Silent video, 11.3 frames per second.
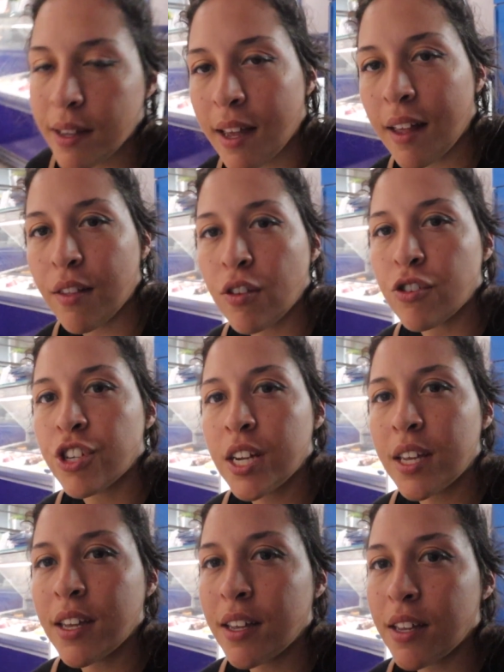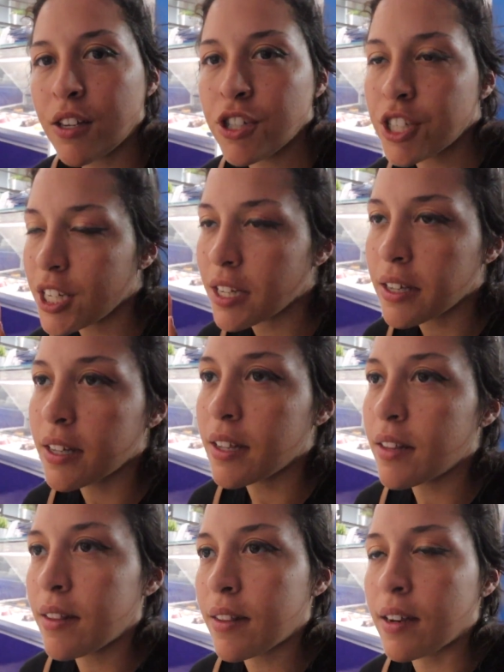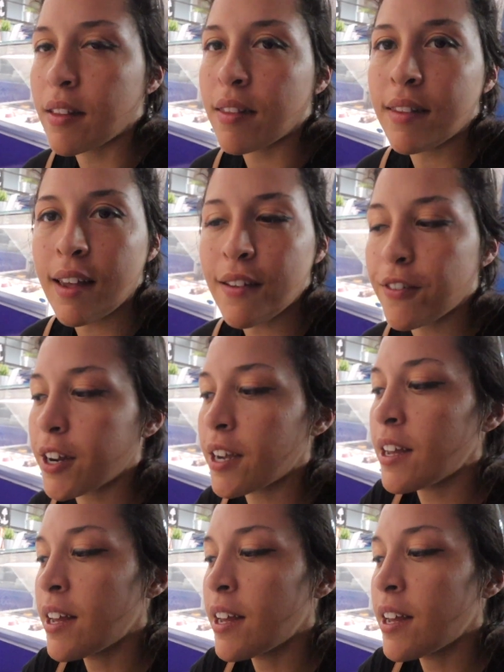It has chicken, cheese, and it's savory,